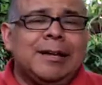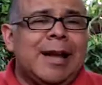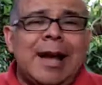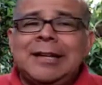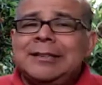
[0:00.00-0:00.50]

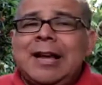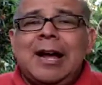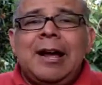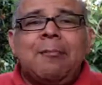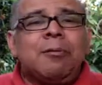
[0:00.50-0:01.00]
guys,
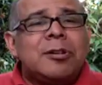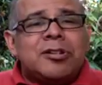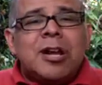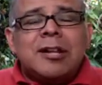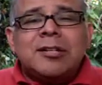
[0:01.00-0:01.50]
I
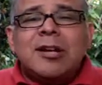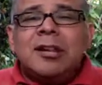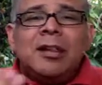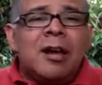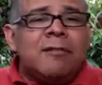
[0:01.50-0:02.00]
appreciate you. I
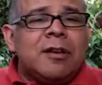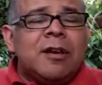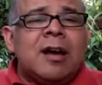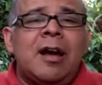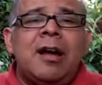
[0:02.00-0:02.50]
love you.